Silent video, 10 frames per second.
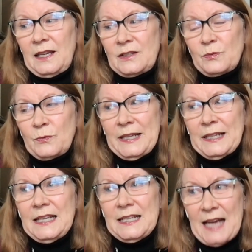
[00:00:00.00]
it's
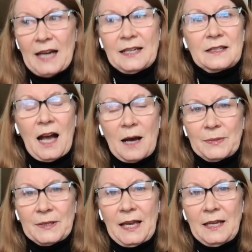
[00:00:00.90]
really not as
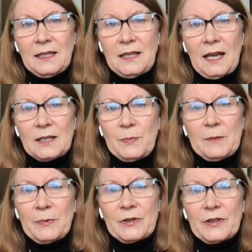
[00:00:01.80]
complicated as
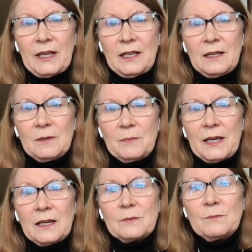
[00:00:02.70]
people think
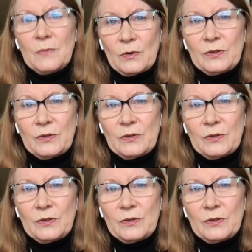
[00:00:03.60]
because